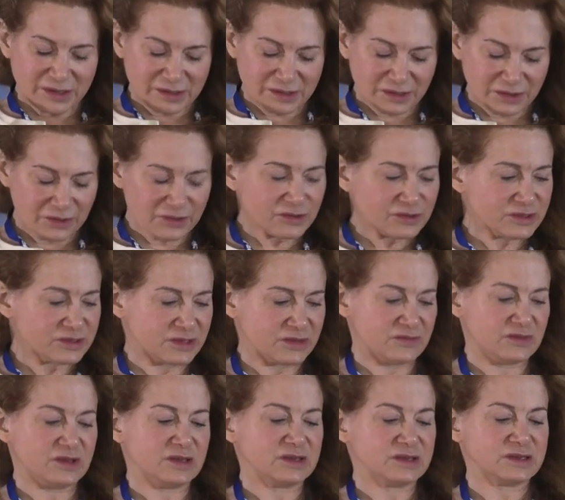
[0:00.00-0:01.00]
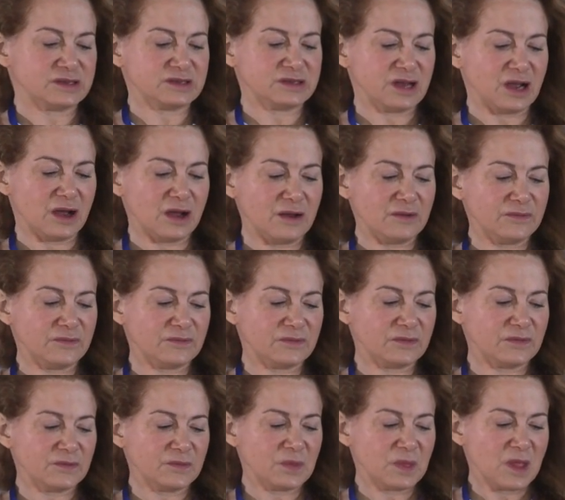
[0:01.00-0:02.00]
years of this
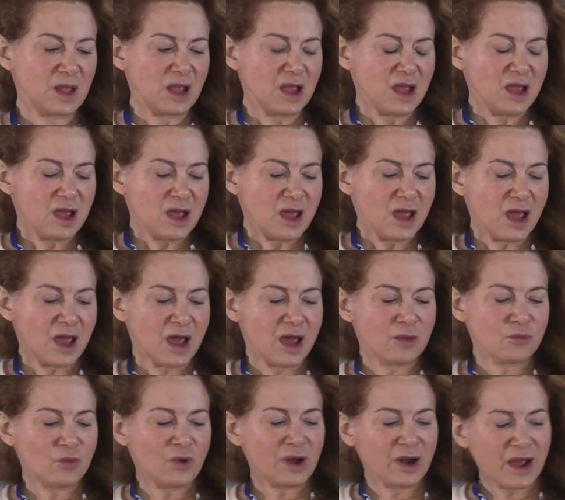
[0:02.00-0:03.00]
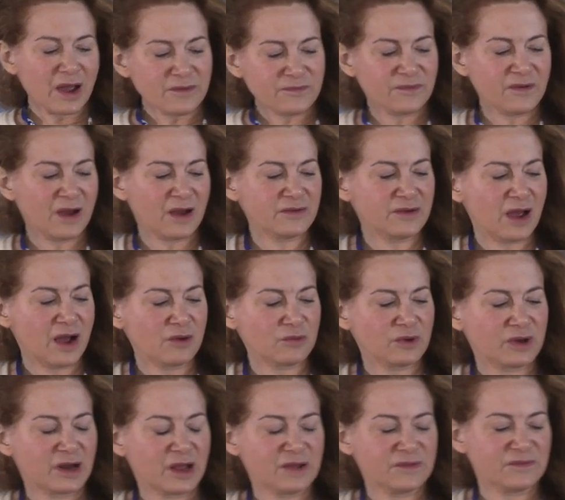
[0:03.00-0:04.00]
stuff. And what I found out
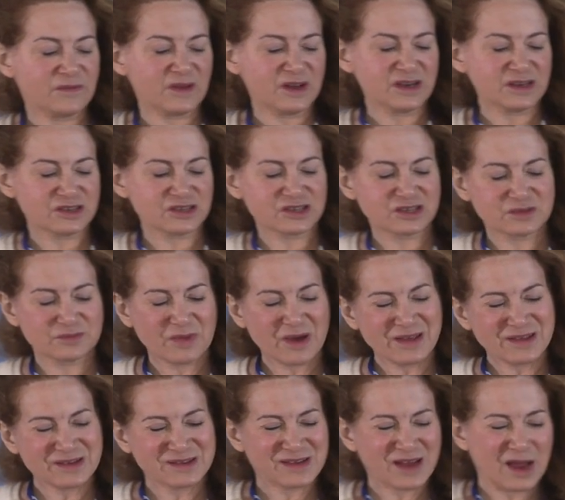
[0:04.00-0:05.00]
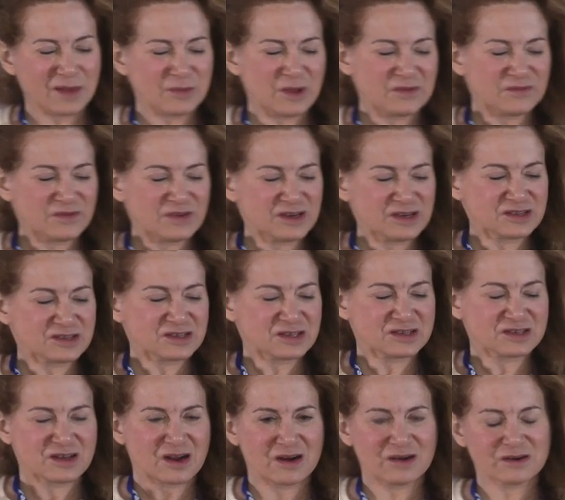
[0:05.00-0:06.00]
when I finished, by the time I finished
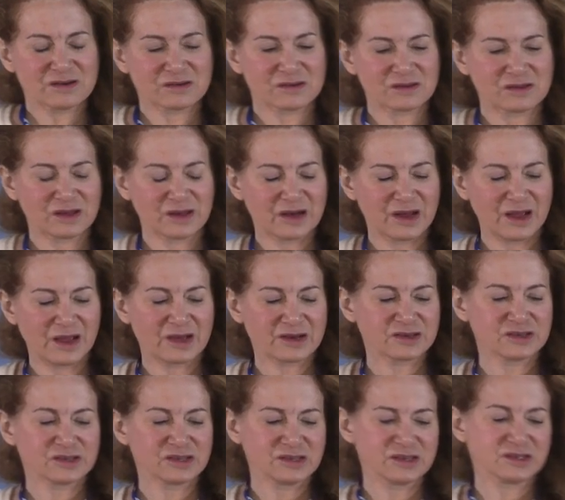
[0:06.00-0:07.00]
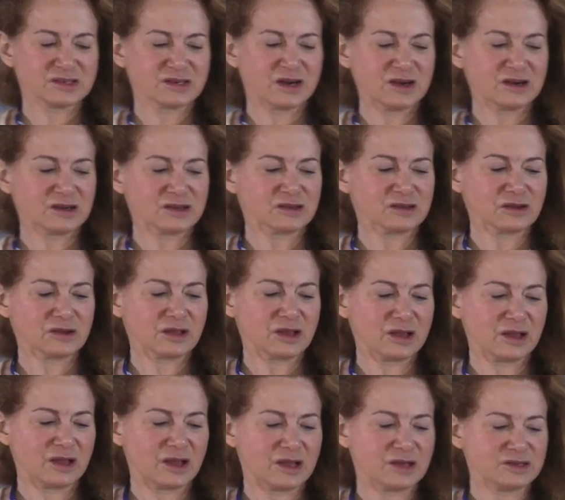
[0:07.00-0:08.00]
this article and I actually started
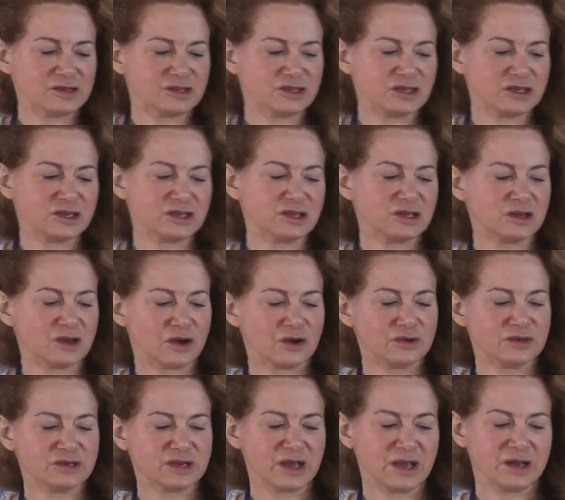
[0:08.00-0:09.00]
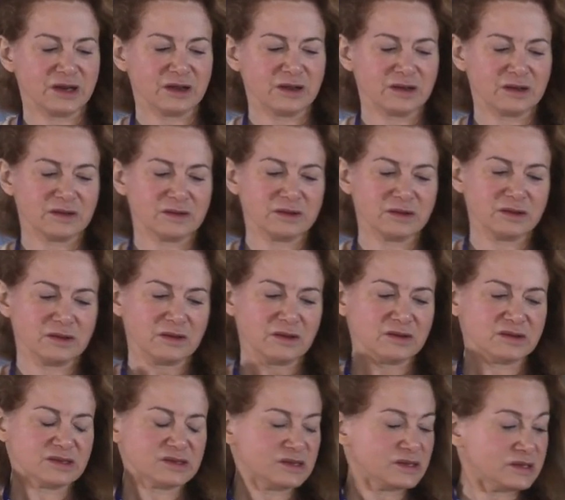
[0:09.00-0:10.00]
looking at GEO data
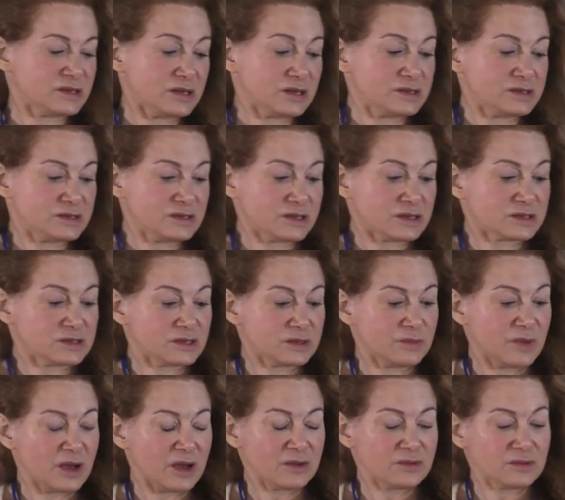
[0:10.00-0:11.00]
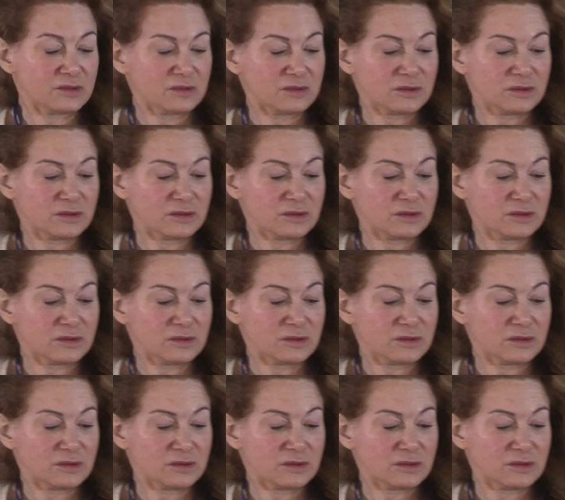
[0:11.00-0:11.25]
statistics about